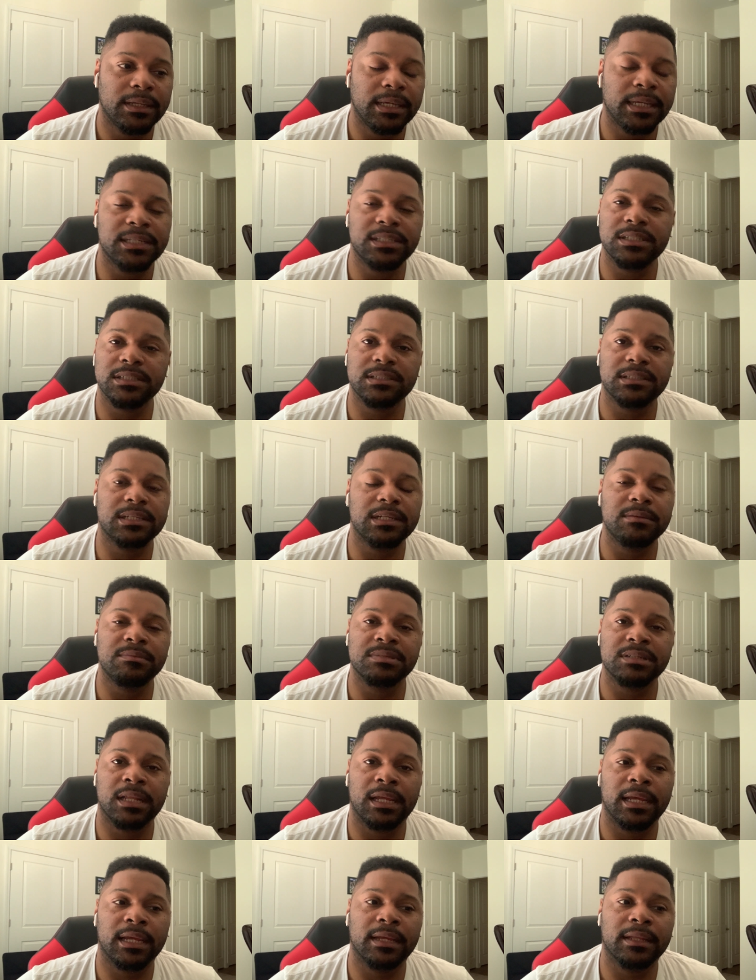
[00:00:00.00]
it just seems
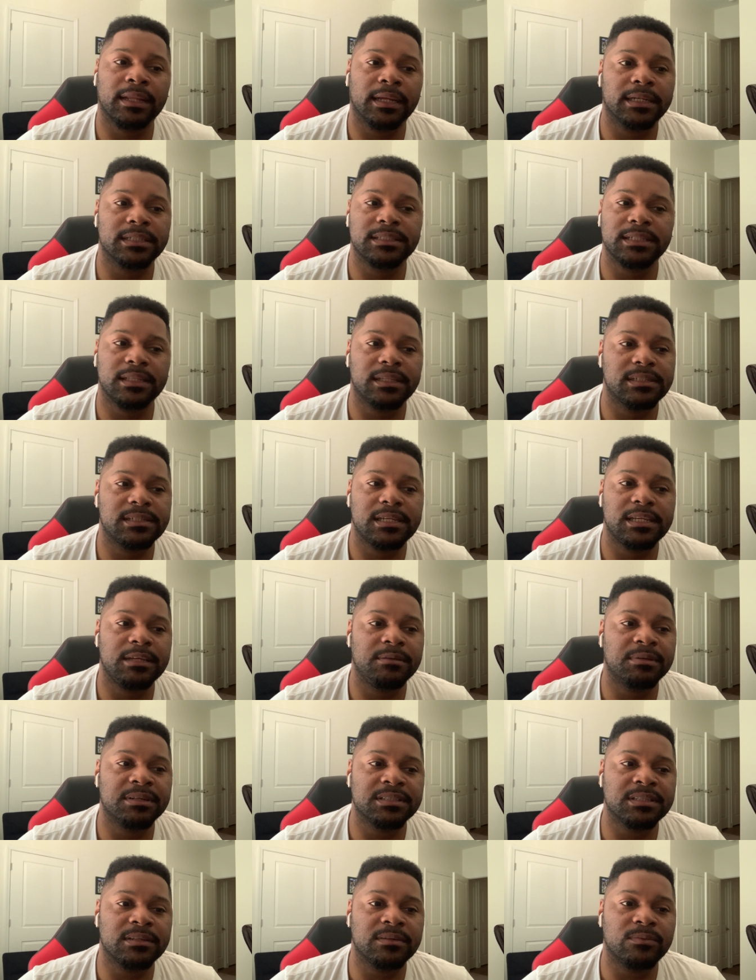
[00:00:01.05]
like, like I said, the team
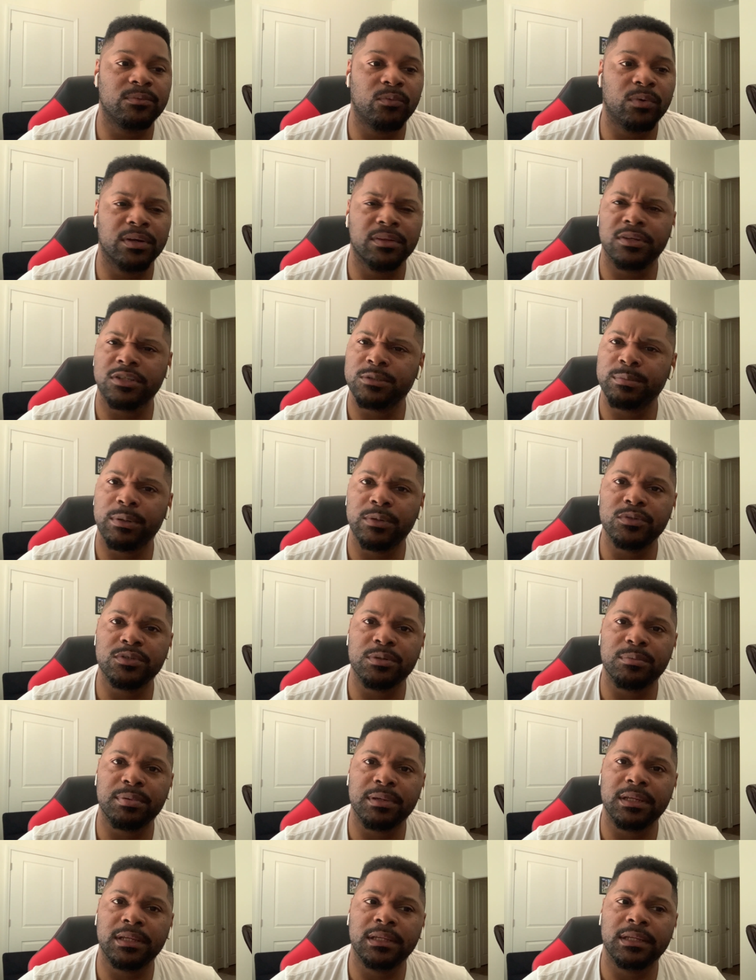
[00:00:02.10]
isn't where they're supposed to
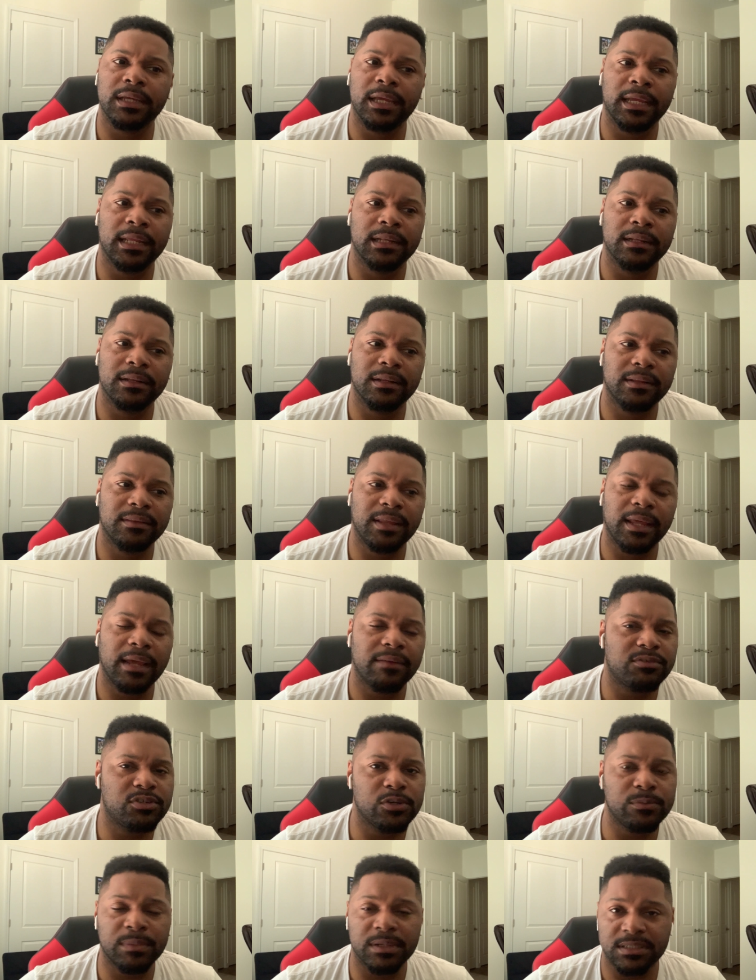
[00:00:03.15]
be. And they
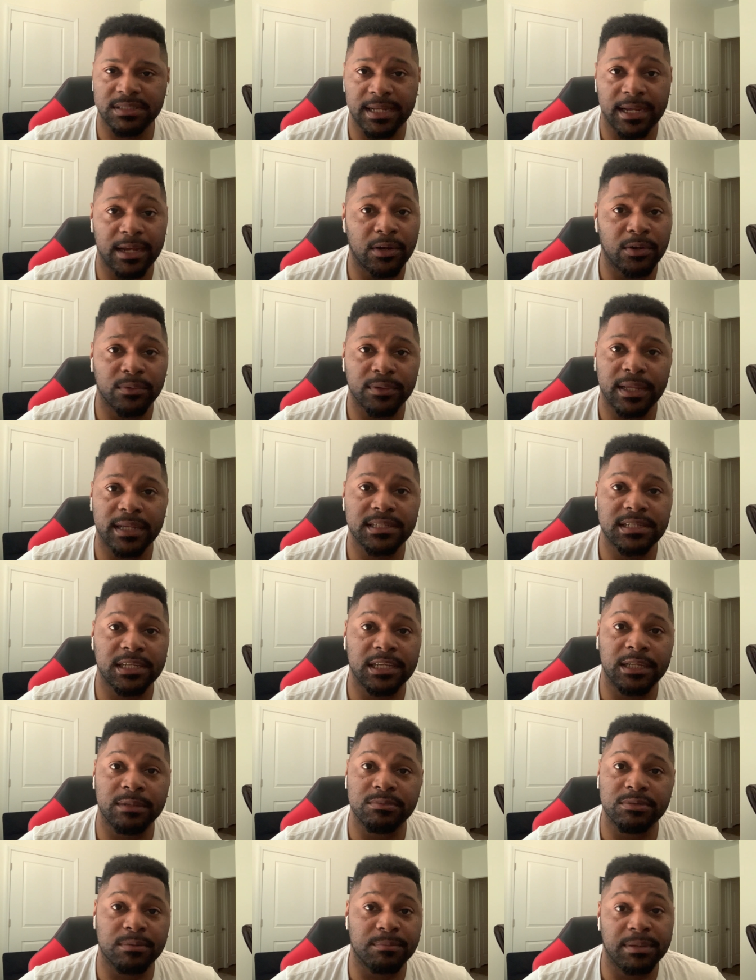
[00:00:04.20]
have too much talent on that
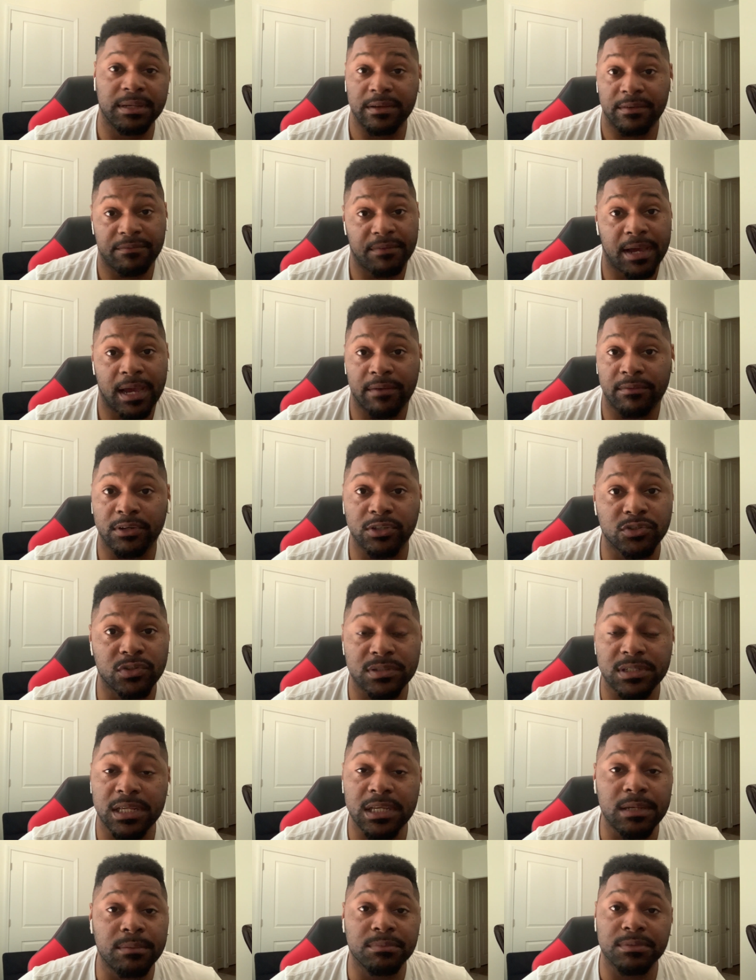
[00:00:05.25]
team to be a 500
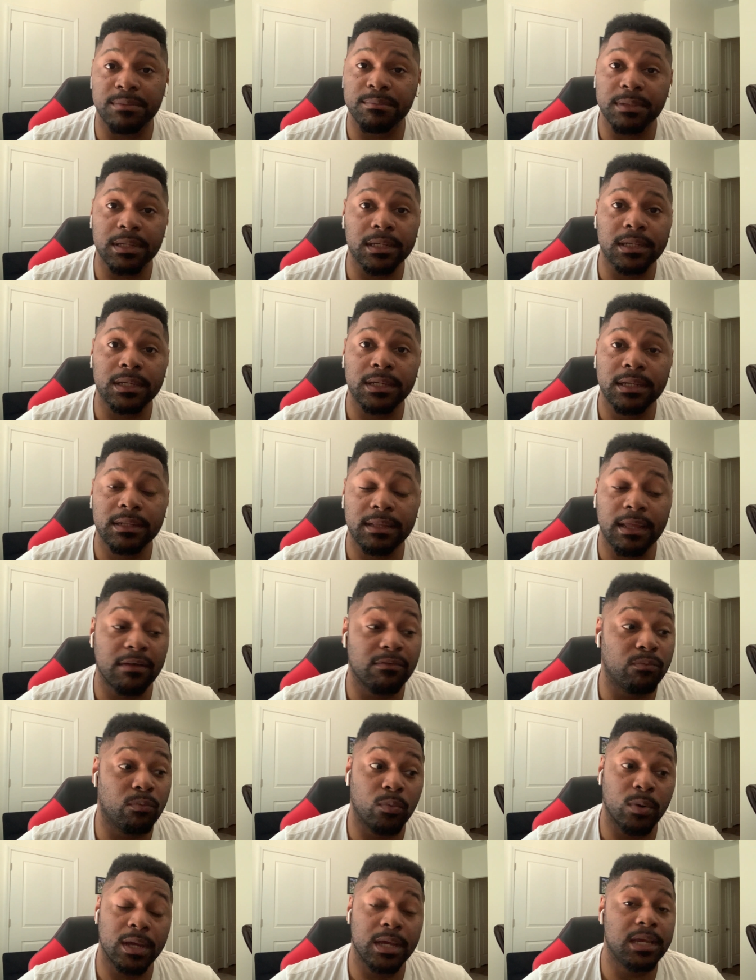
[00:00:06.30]
team to me. They have
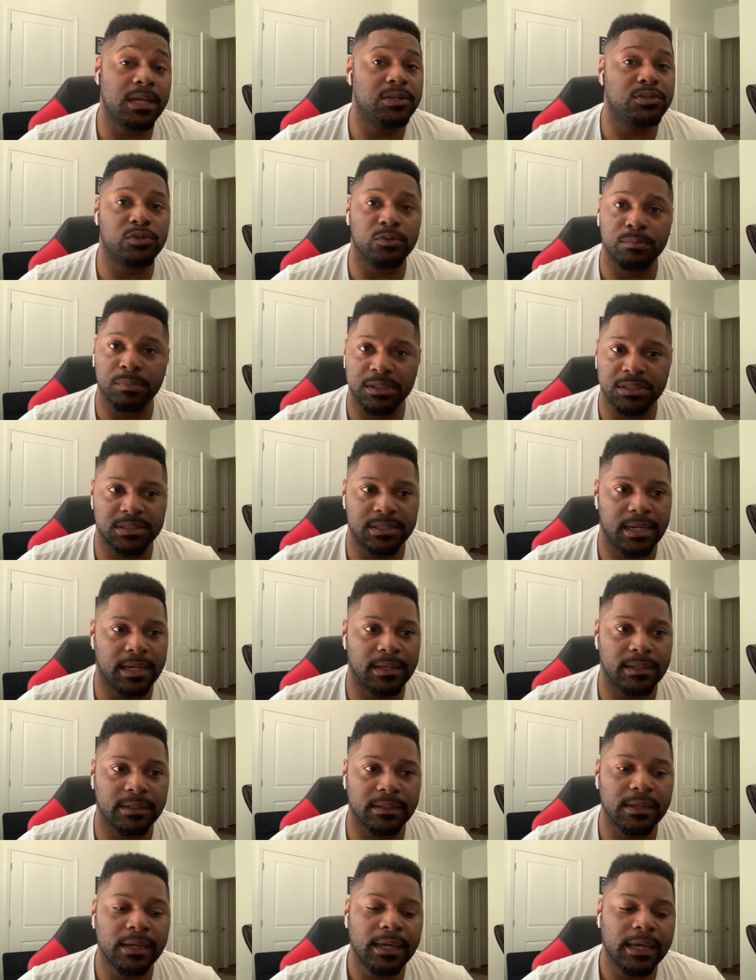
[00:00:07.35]
way too much
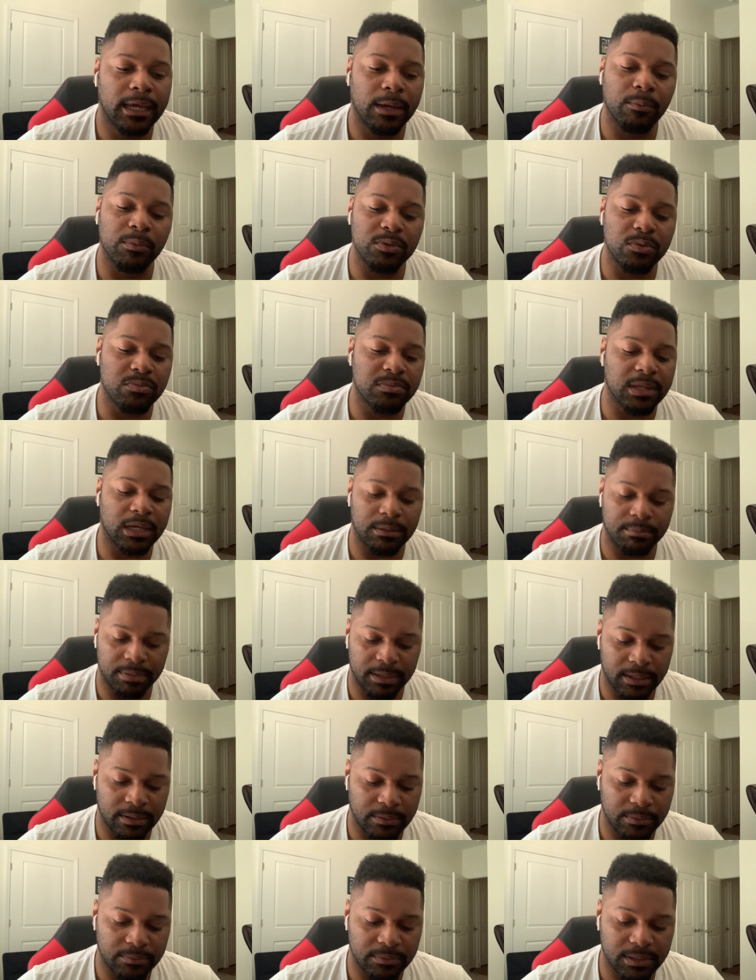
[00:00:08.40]
talent. And when you think
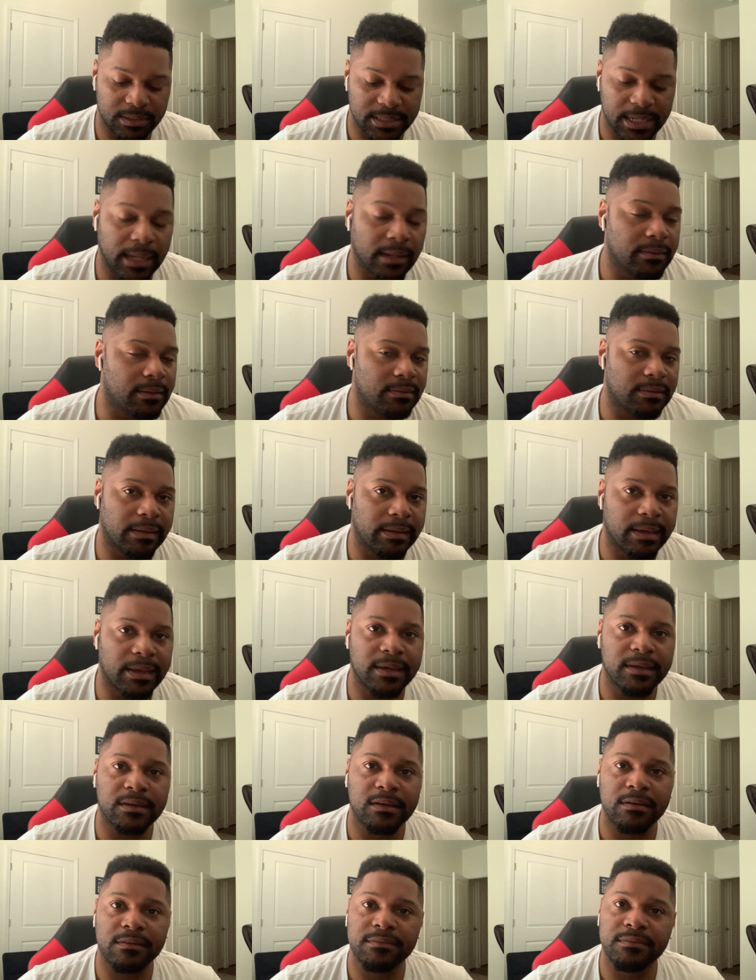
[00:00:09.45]
about the talent that they
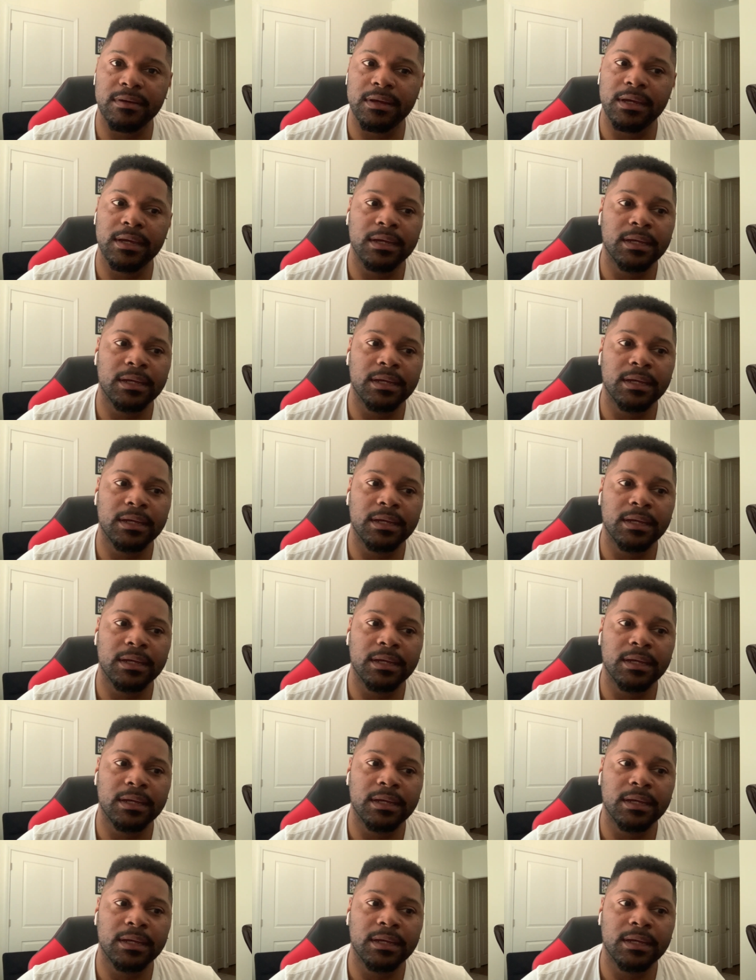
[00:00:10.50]
have,